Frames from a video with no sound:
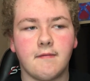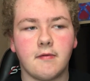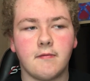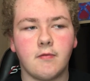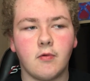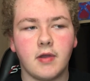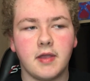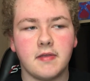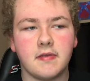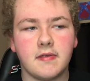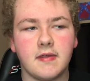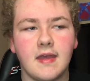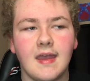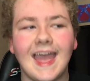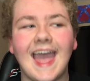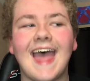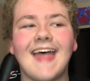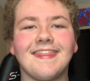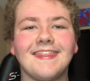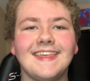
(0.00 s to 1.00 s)
a voice.
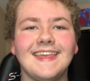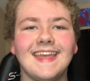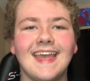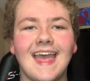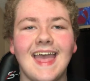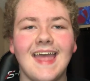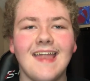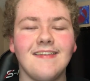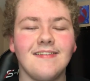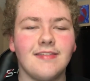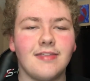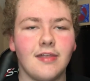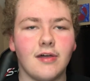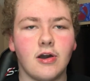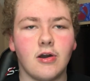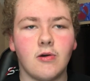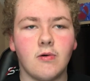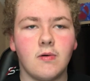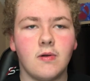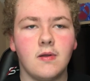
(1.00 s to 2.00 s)
At the end,
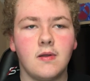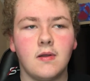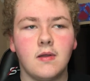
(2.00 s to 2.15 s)
though,